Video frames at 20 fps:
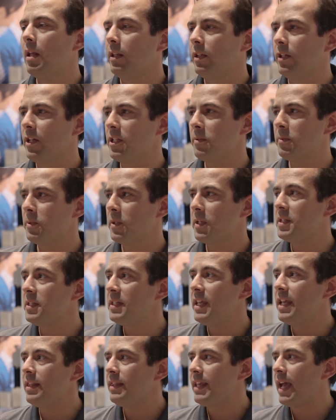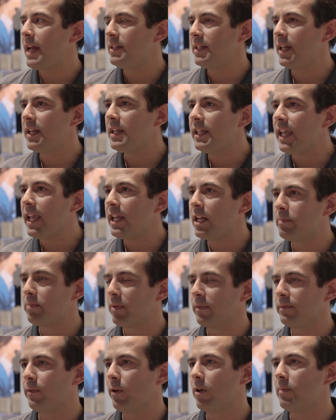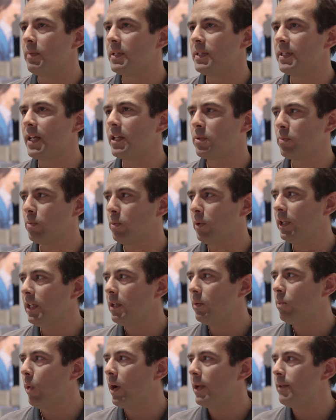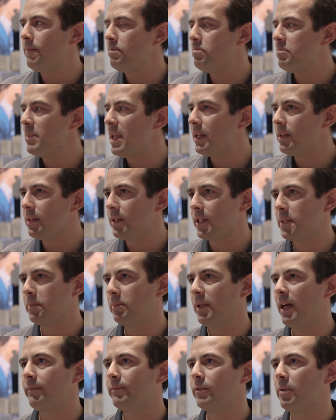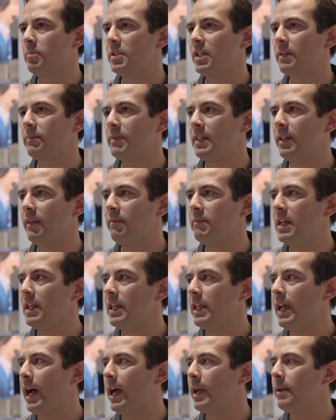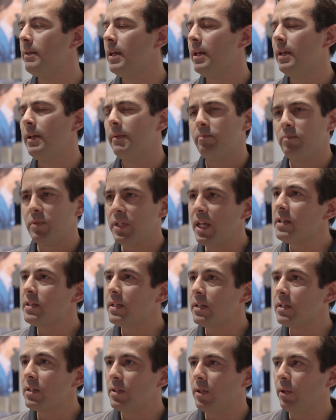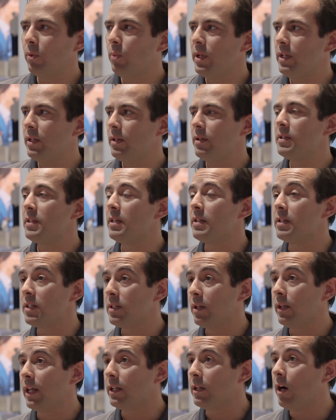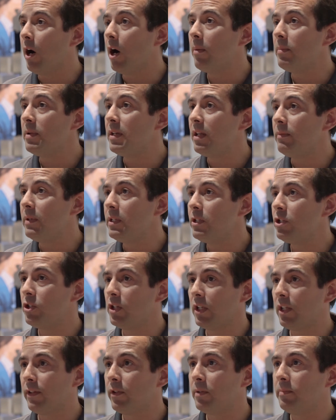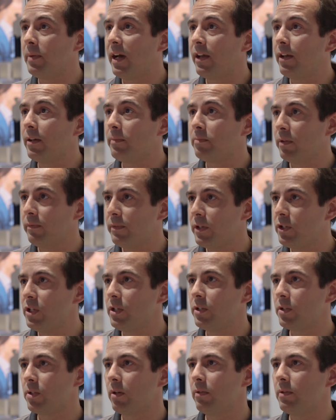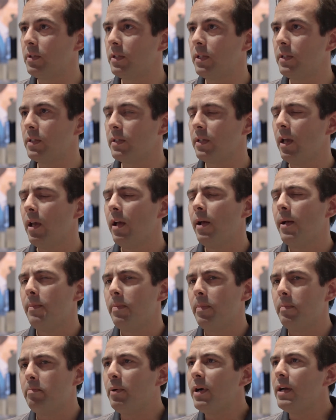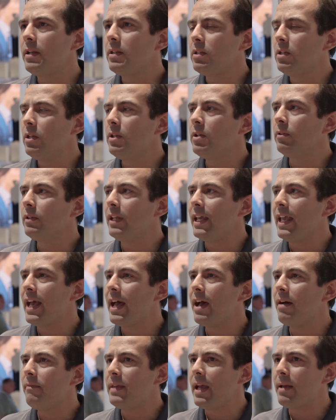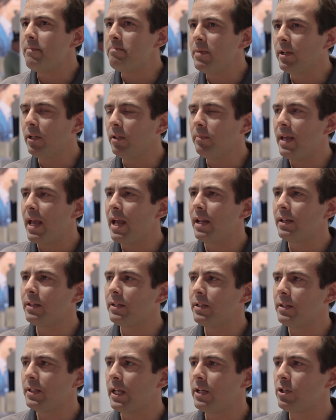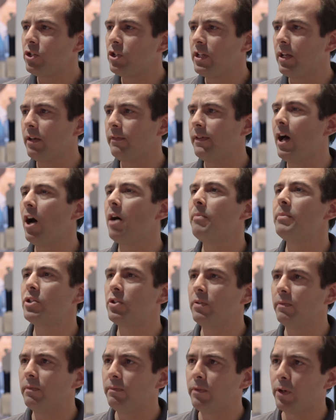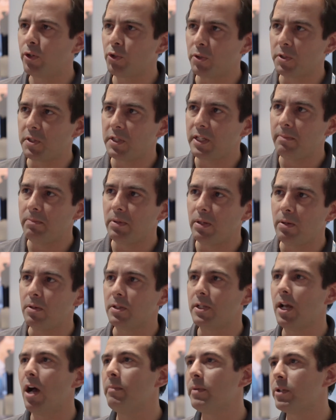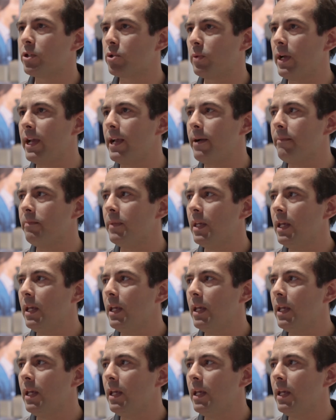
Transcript: Customers are seeing that dedicated performance. That's really what makes this platform different than VDI. Yes, it's still Windows and still a common image delivered by provisioning services, but you don't have that middleman contention of how much virtual CPUs, how much RAM.